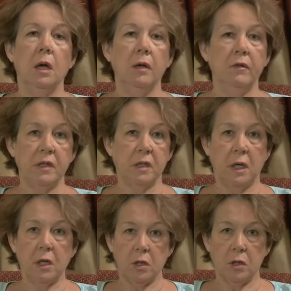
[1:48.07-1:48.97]

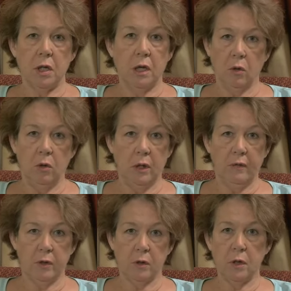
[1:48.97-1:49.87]
investigation at all
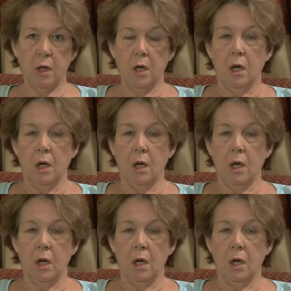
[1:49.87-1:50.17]
levels.